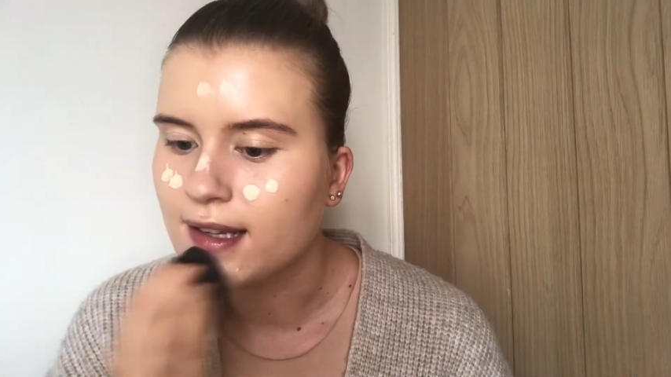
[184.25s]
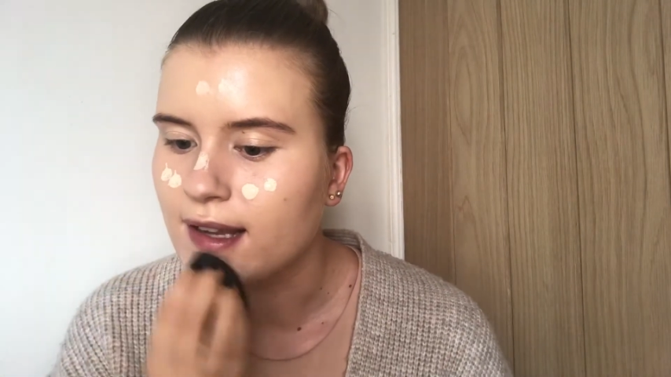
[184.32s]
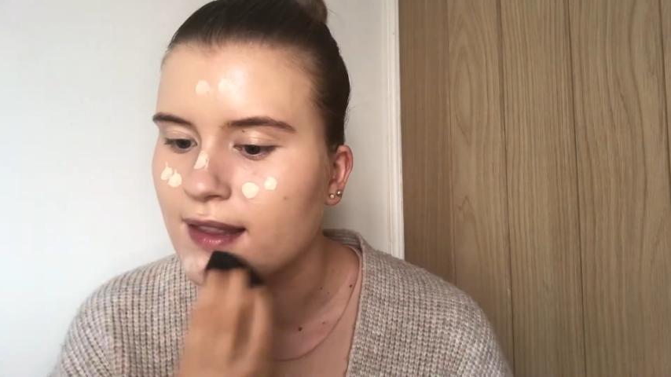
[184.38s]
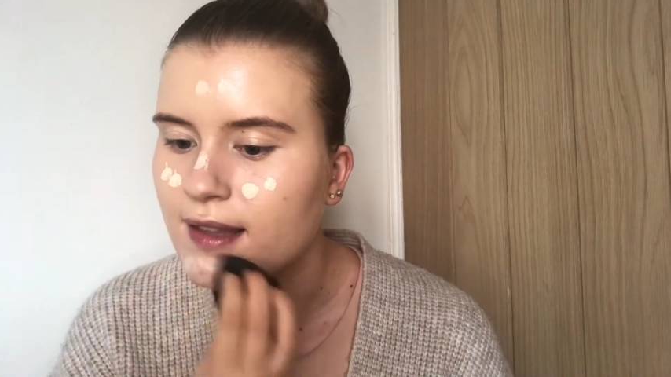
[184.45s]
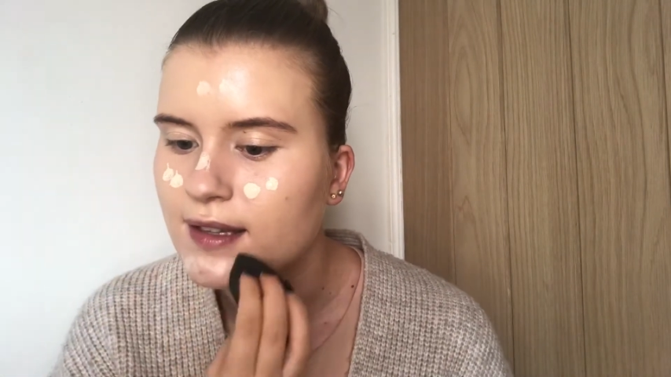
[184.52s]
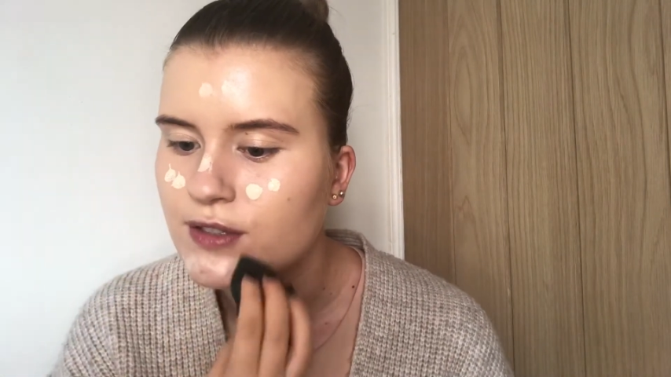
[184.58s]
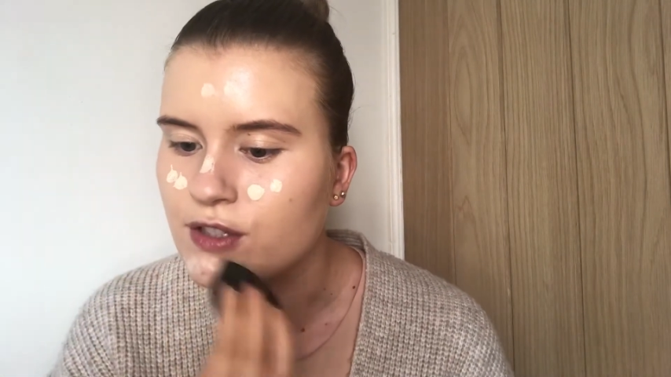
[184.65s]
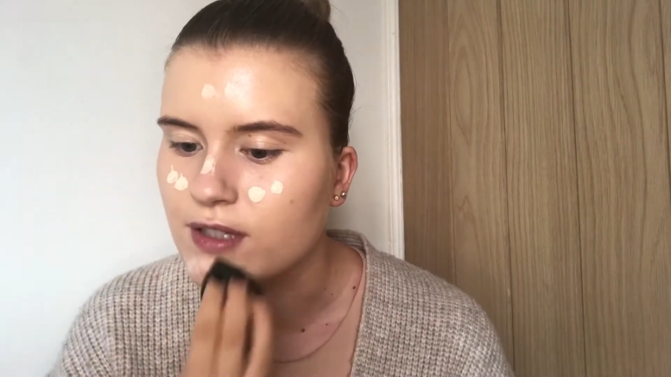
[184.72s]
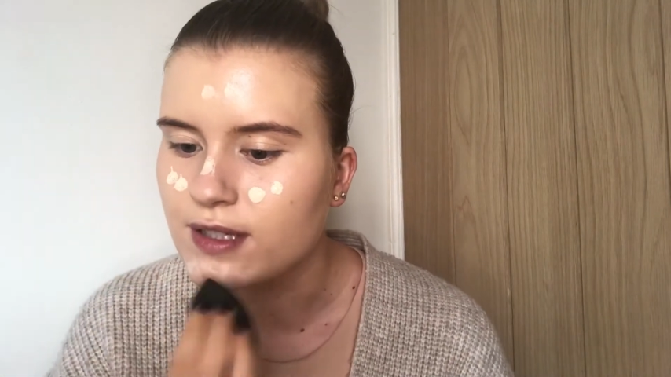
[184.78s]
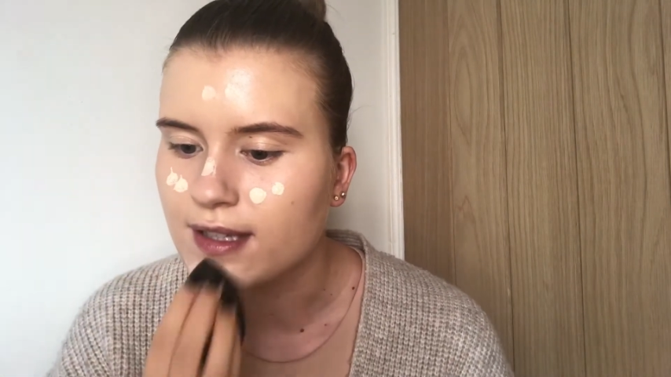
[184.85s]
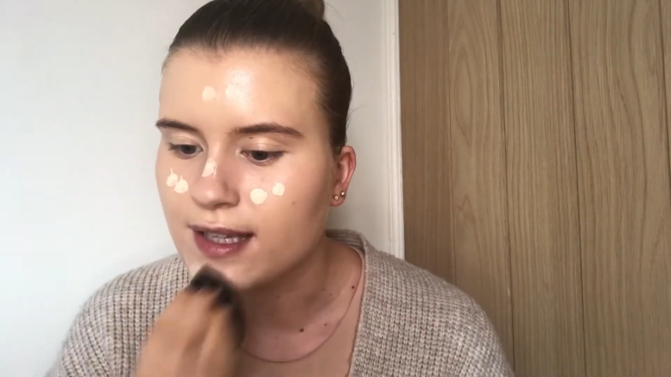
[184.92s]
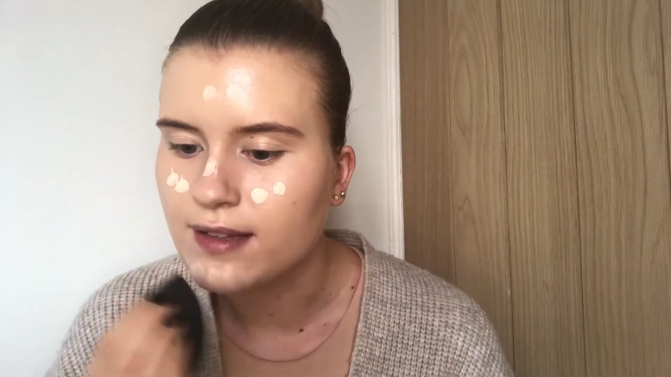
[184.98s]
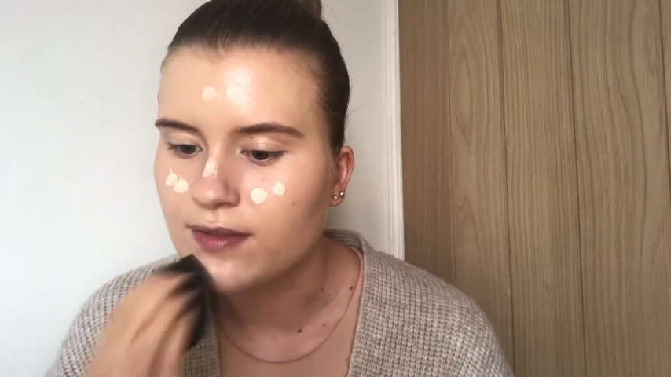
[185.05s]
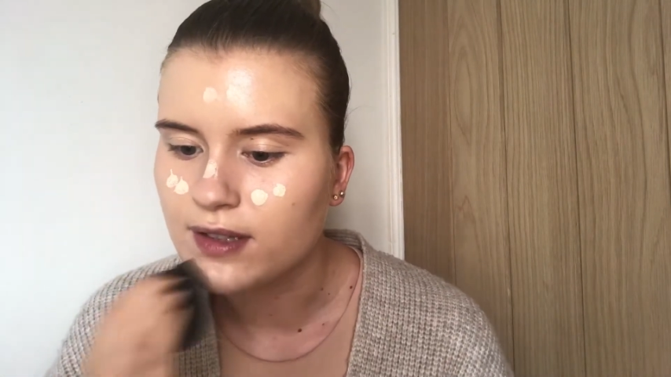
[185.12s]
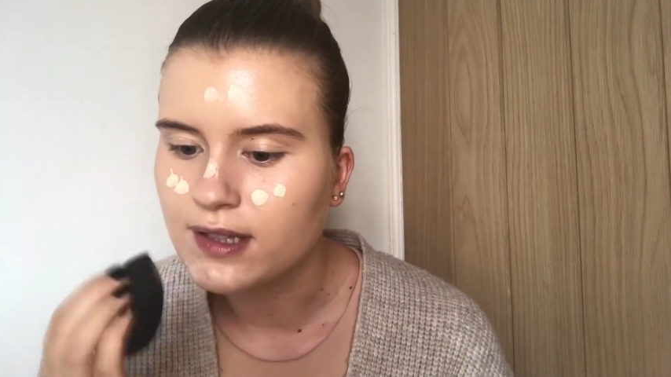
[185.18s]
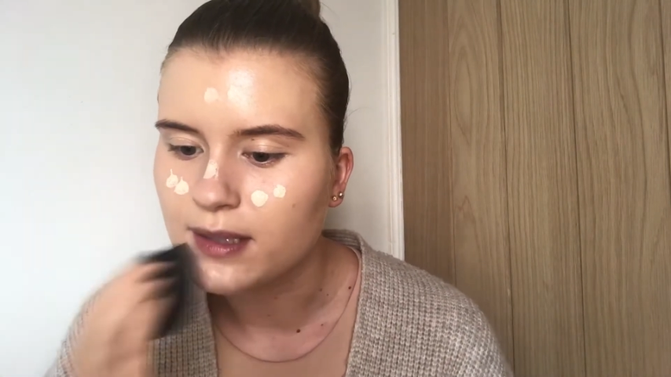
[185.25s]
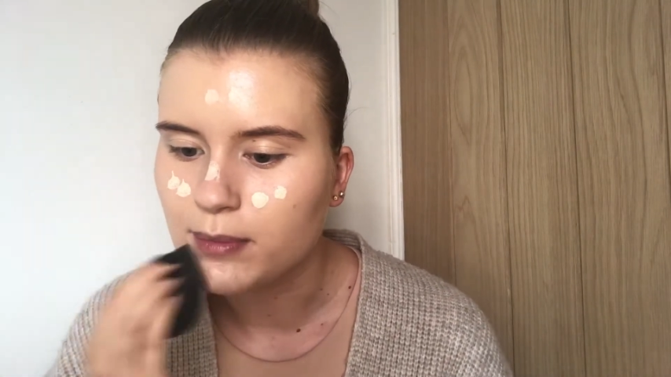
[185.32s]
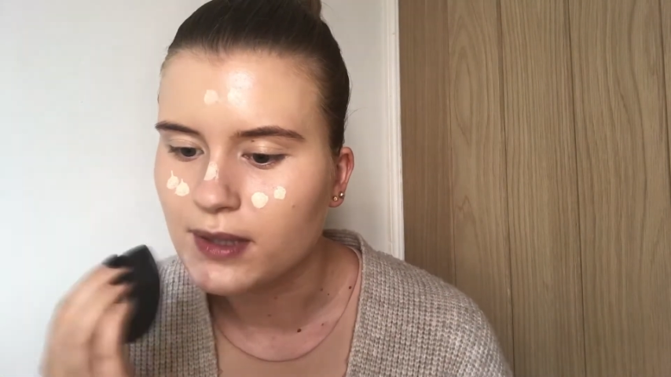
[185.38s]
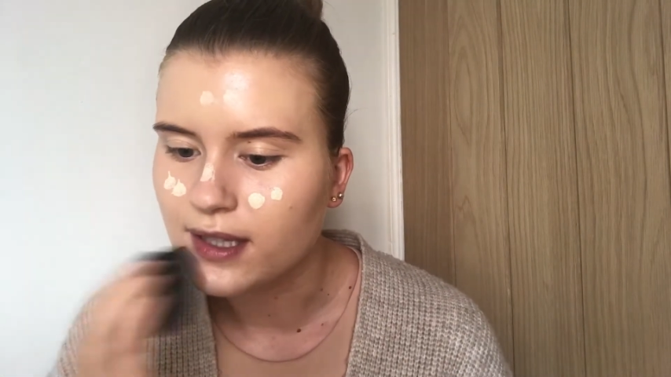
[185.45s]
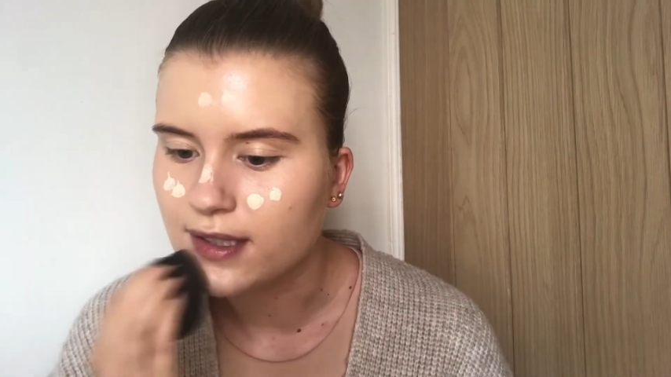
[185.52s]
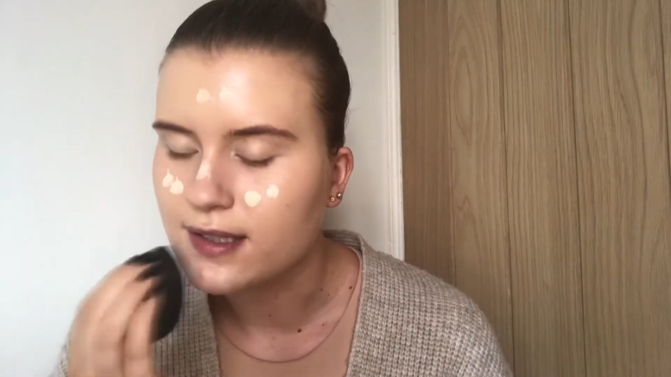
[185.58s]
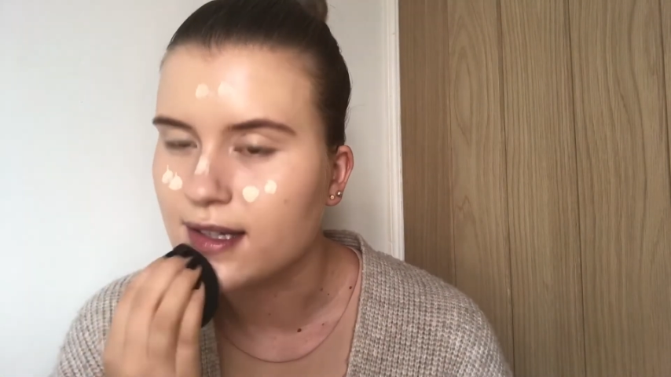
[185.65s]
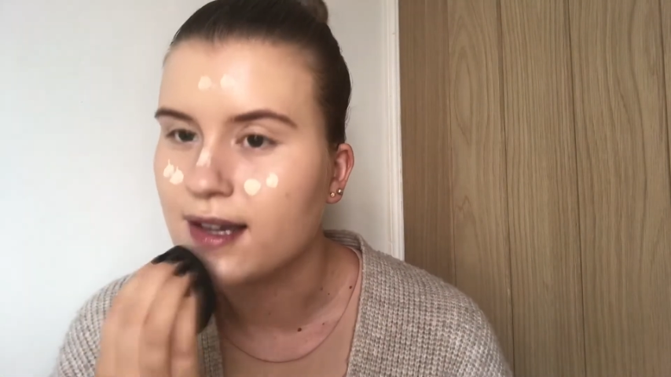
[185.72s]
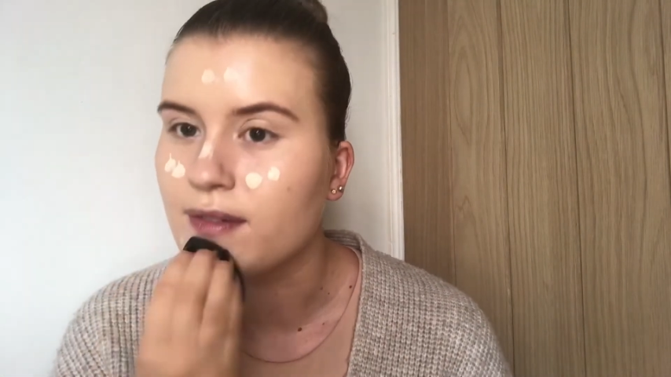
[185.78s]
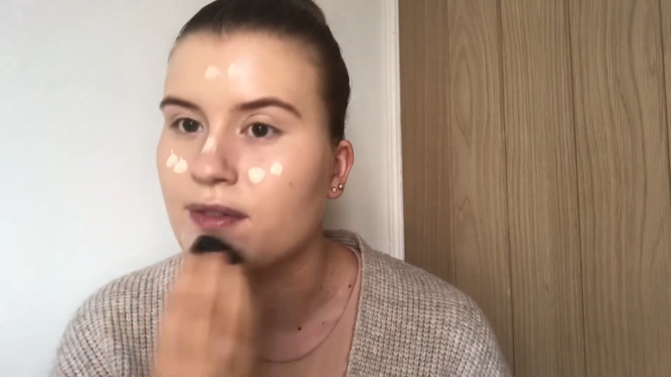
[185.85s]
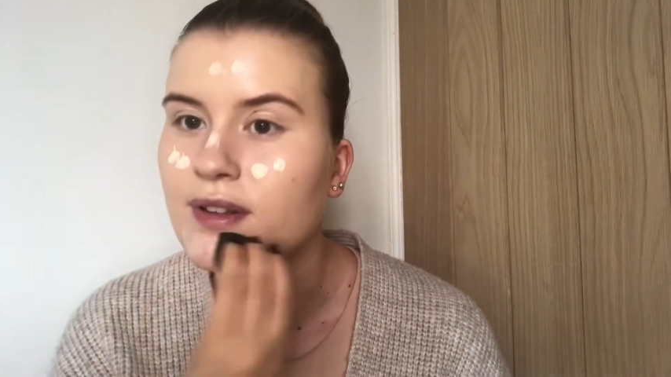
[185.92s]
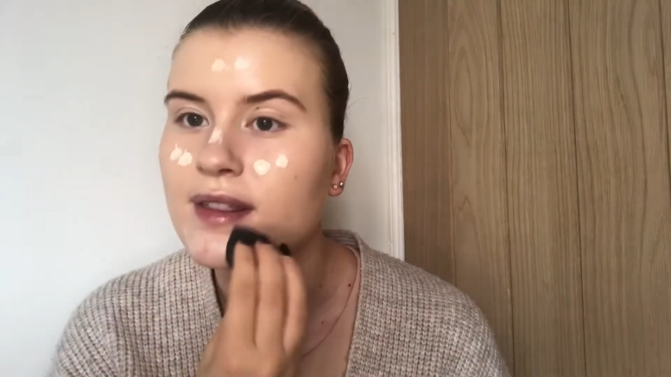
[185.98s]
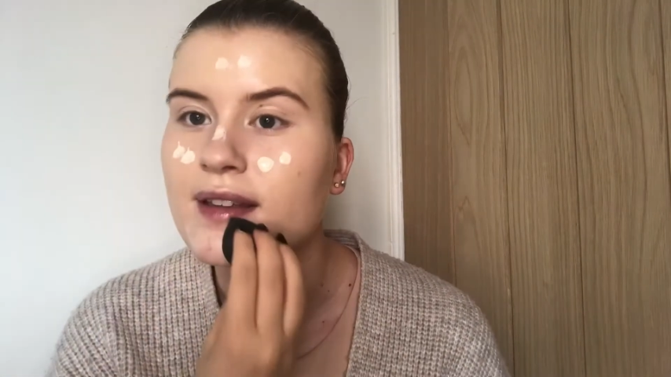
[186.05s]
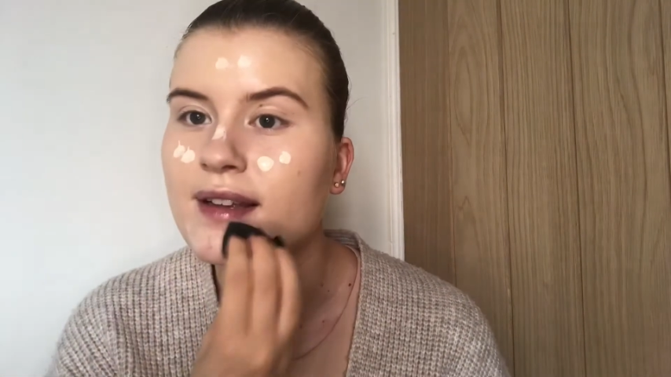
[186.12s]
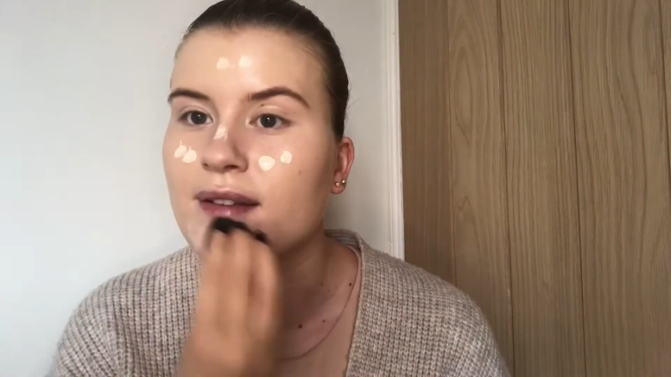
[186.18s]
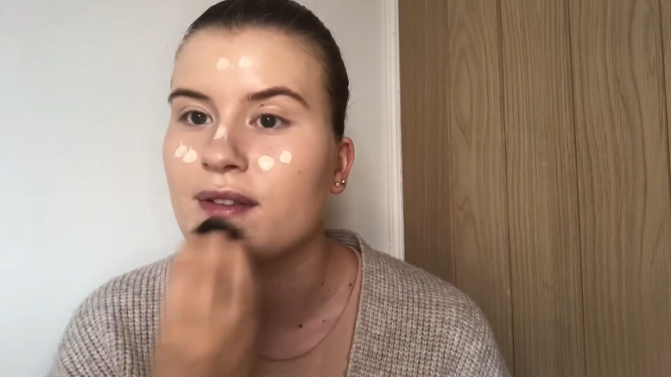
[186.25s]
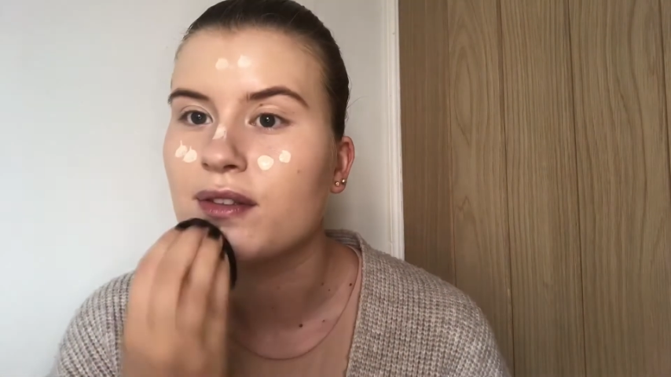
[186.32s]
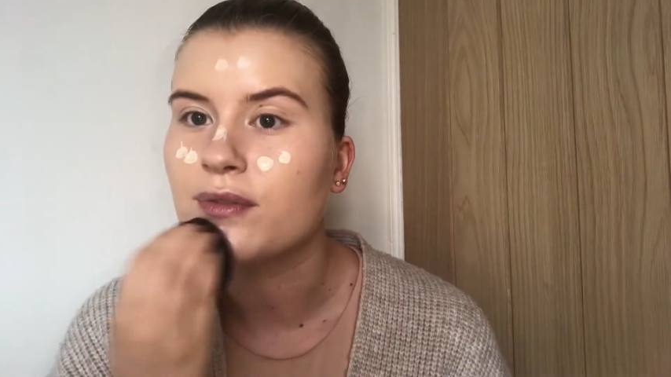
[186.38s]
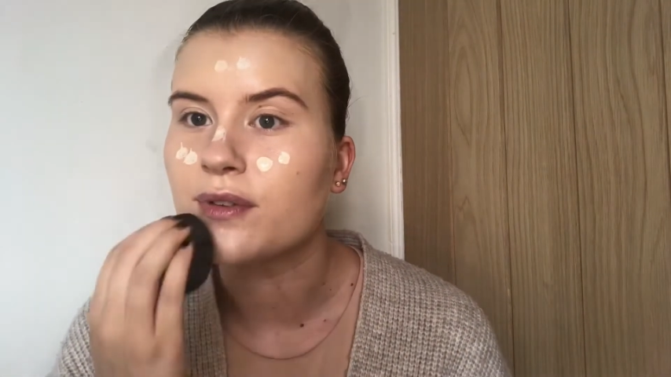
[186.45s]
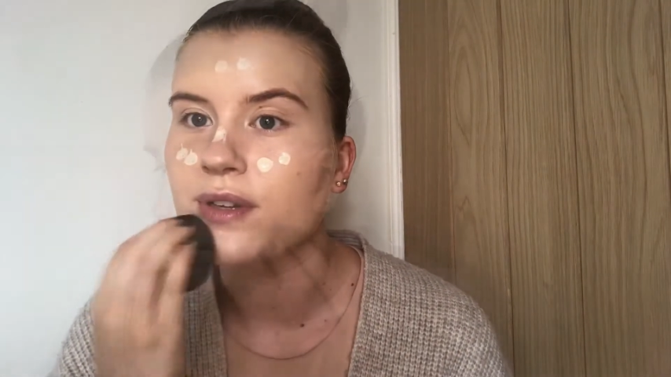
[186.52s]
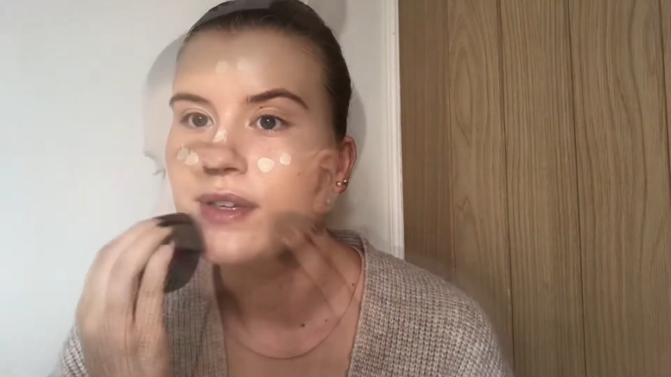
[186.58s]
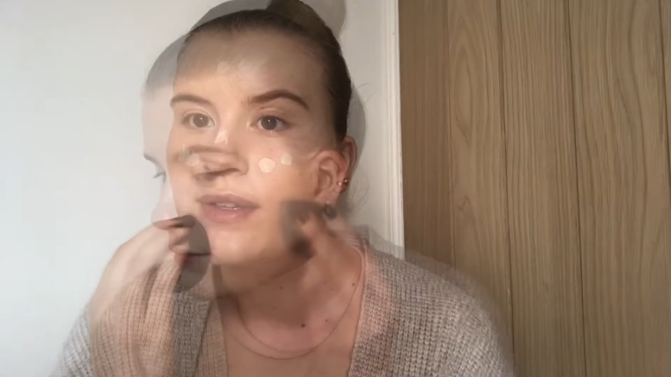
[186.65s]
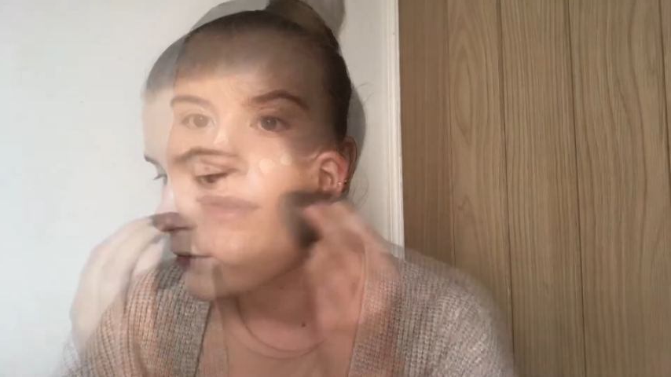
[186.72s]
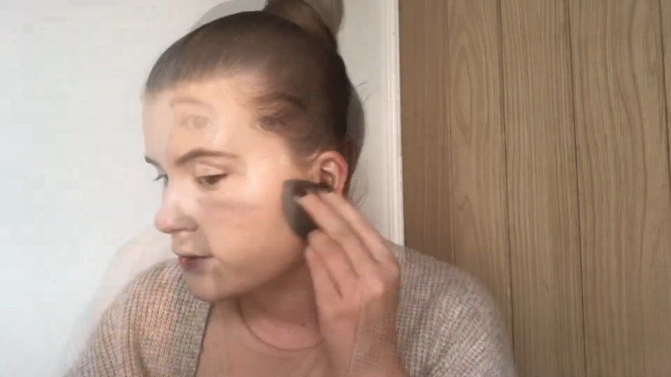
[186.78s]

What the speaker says: and then just evenly blend everything through.